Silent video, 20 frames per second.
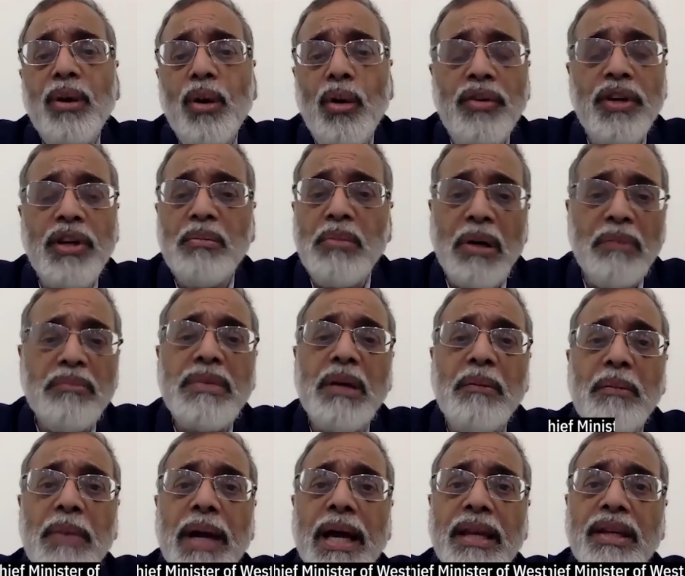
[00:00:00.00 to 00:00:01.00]
over Mamata
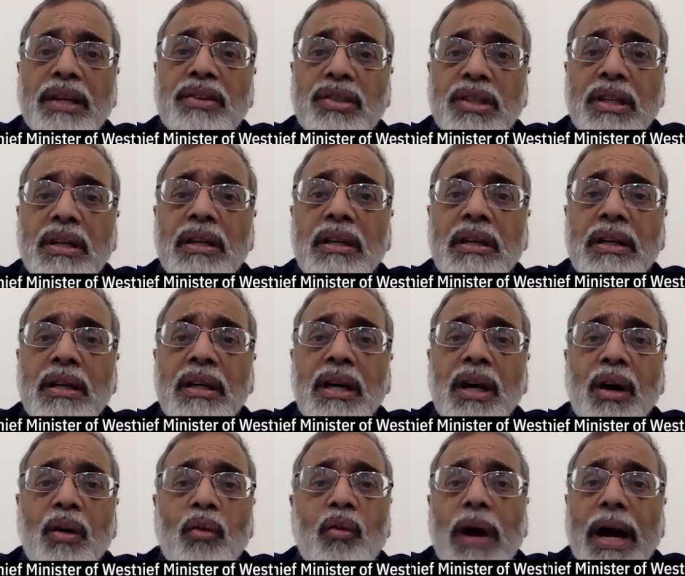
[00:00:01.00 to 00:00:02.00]
Banerjee,
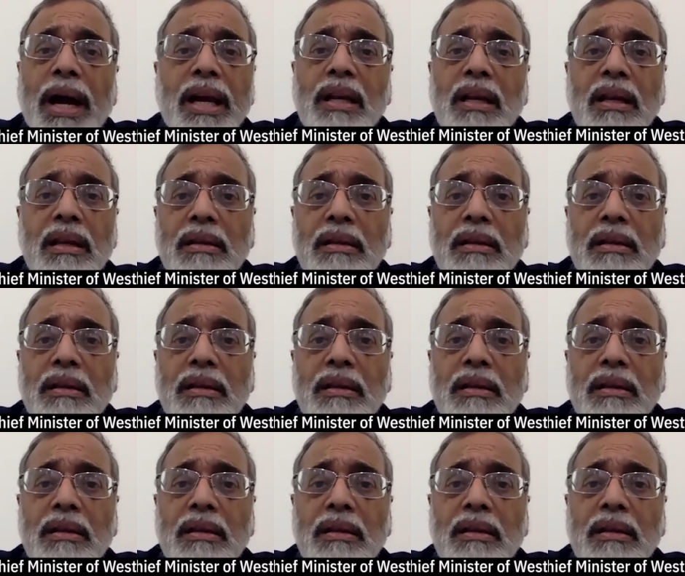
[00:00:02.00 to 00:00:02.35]
while